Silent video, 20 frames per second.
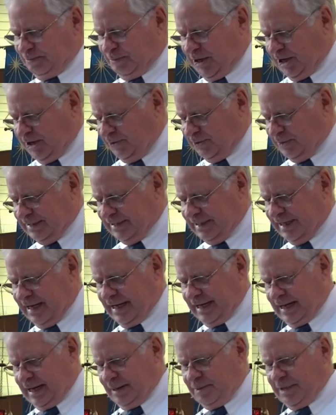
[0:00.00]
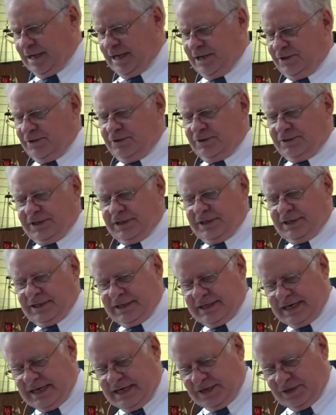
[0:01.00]
Paul was saying, I'm not
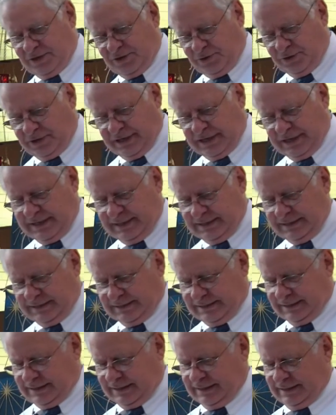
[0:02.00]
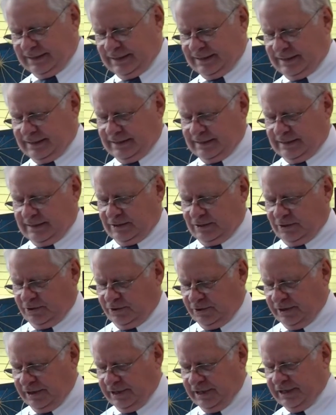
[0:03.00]
using decoys,
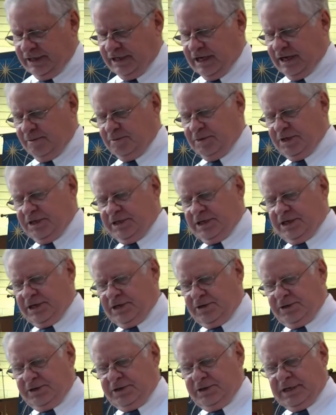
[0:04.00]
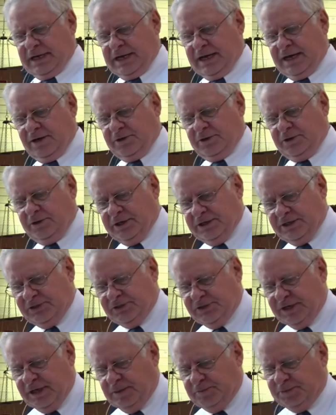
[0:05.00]
or it didn't come to tear you down, or
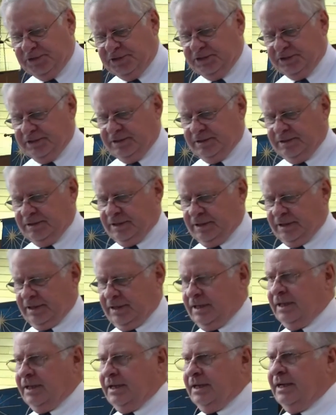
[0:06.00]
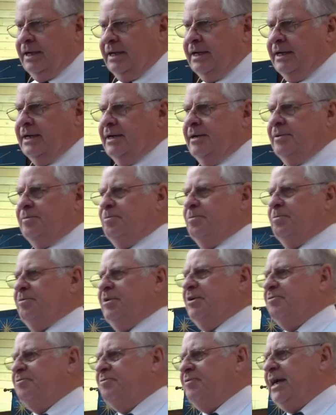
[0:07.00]
deception. Um,
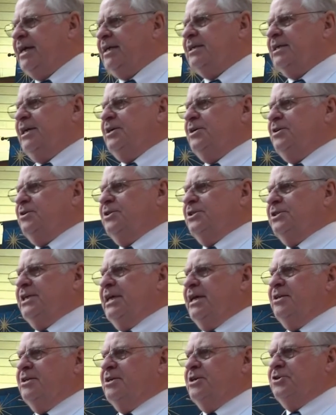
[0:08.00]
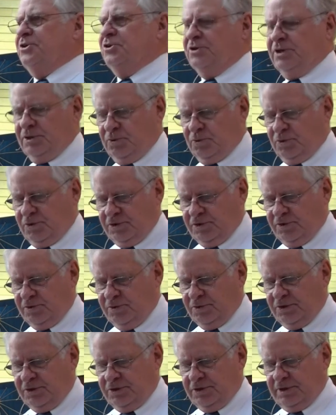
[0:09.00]
in fact, I understand that during World
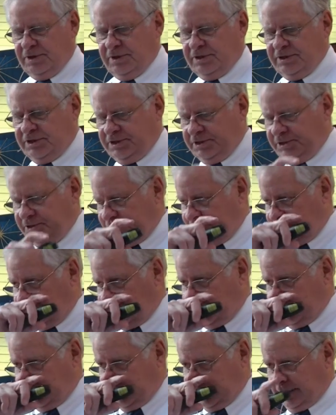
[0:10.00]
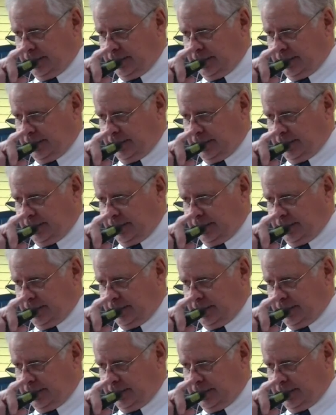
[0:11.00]
War II,